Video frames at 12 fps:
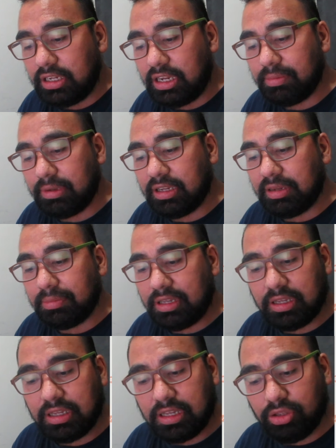
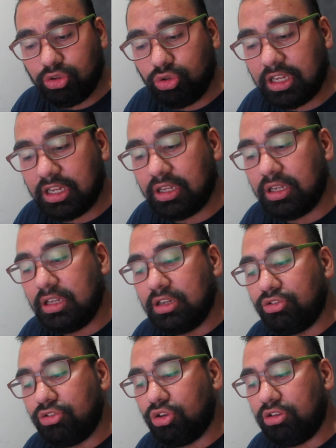I'll do that.
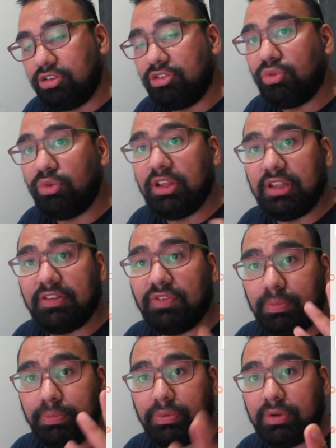So there's 3
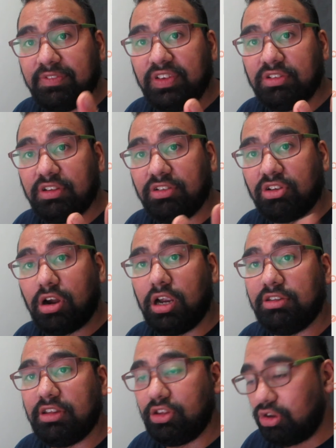different Visa
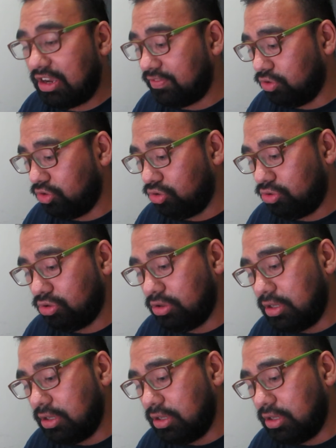cards that you have to do.